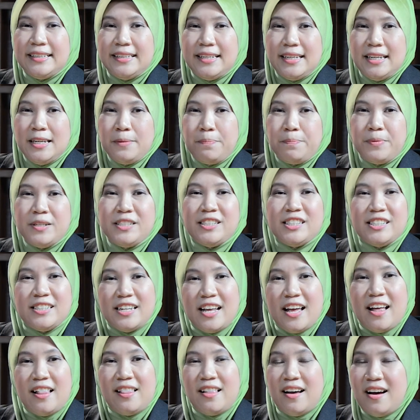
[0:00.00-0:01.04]
key
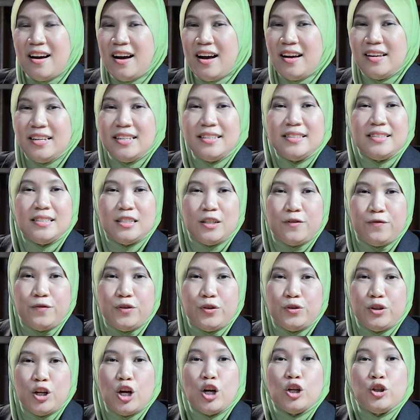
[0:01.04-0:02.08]
personnel are
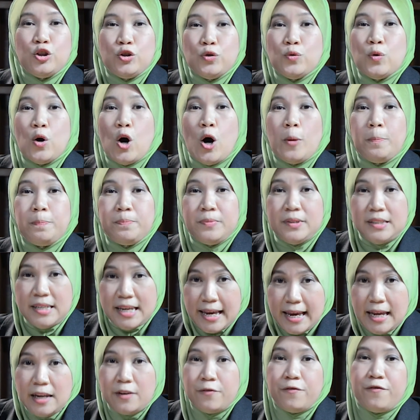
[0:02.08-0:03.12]
interviewed to
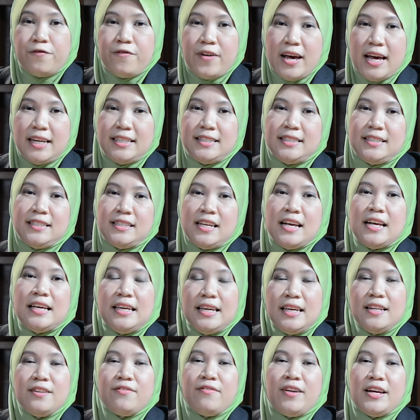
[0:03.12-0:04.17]
obtain facts
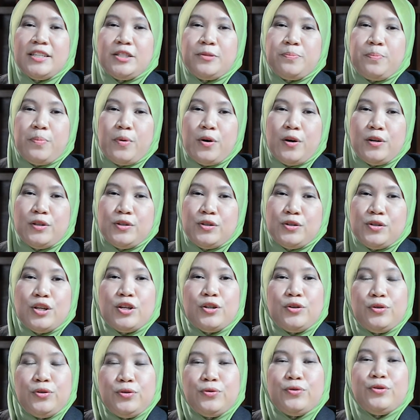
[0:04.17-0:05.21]
in response
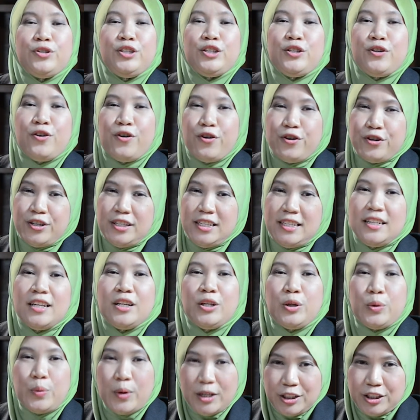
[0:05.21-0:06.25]
to the audit
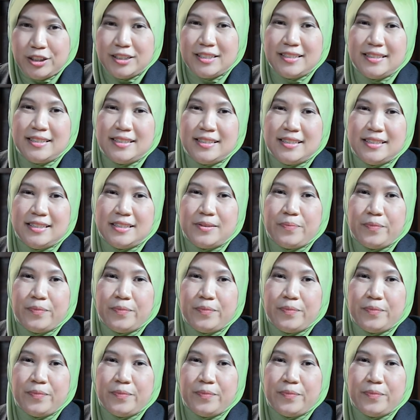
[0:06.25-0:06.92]
questions.